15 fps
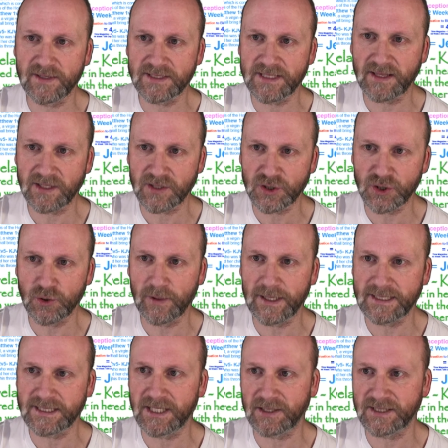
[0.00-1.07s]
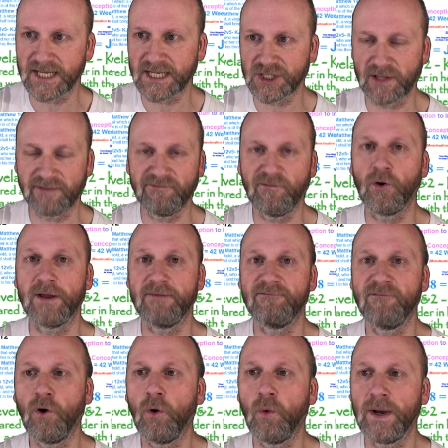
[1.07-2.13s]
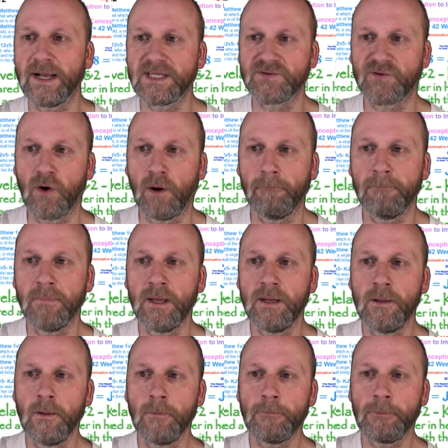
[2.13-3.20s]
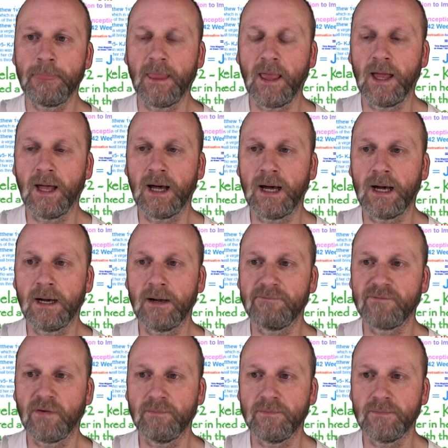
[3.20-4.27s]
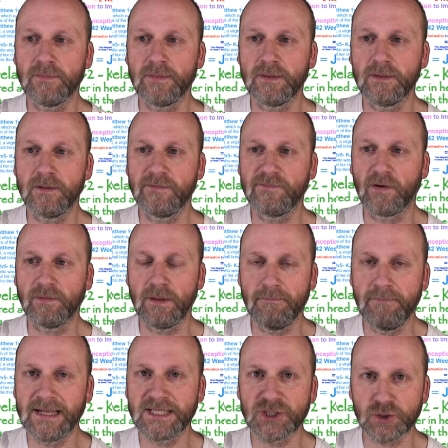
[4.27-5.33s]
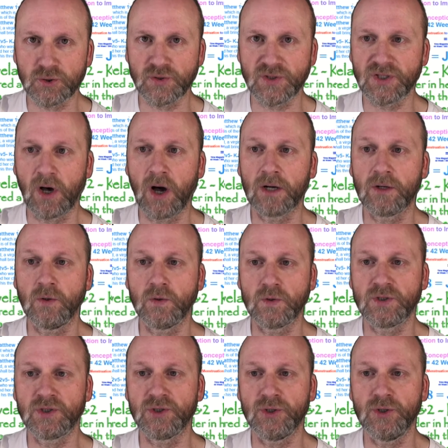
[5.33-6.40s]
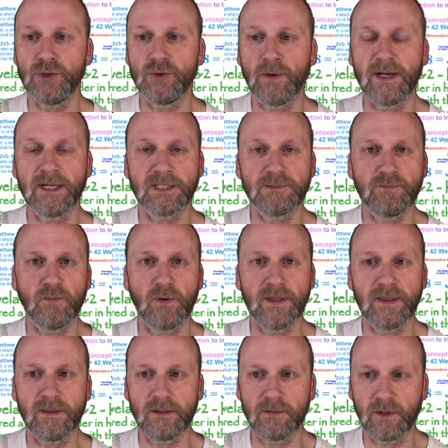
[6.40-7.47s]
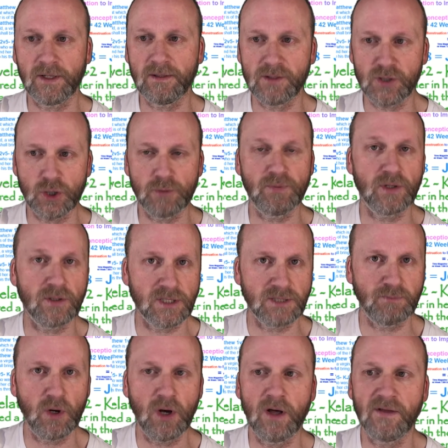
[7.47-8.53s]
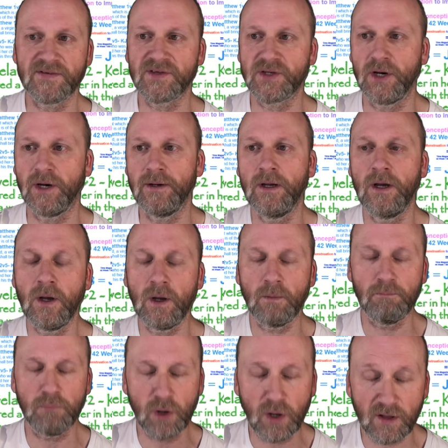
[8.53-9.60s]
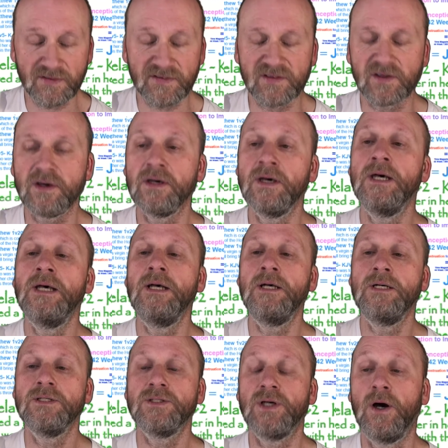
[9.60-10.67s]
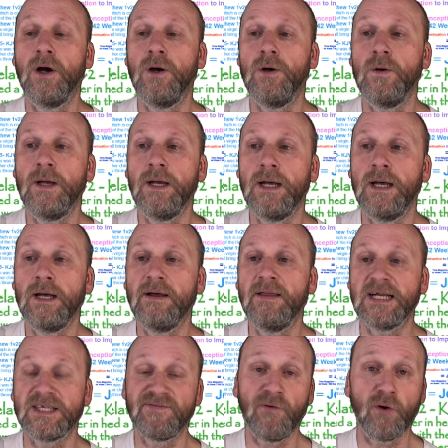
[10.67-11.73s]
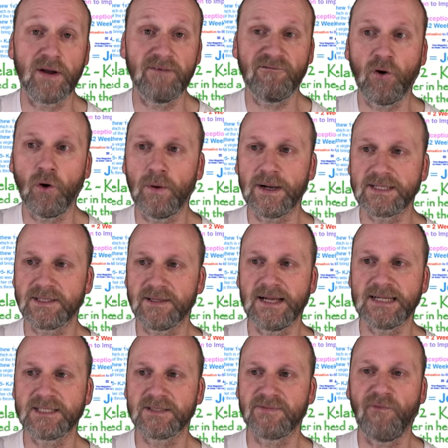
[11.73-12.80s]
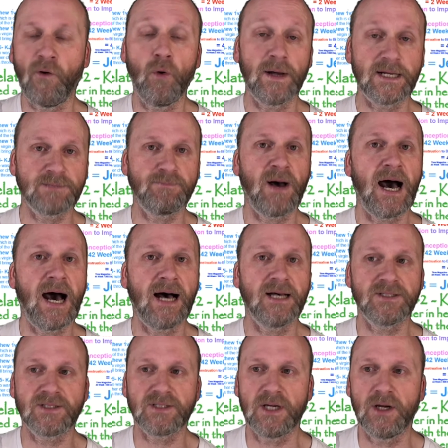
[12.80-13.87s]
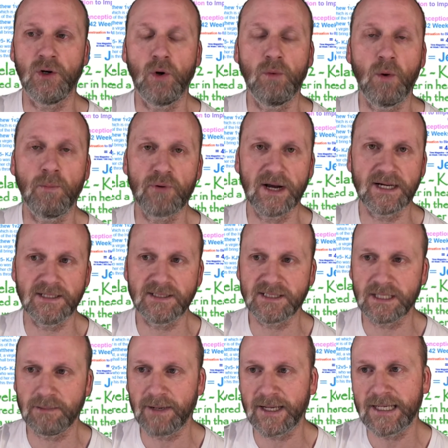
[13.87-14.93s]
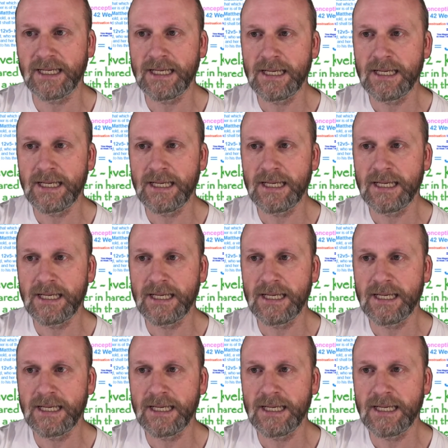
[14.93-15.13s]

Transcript: this other 2 weeks here, it's actually 44 weeks from the menstrual cycle to when Jupiter is birthed. So that's 44 weeks. So that's 4 weeks past a normal pregnancy. But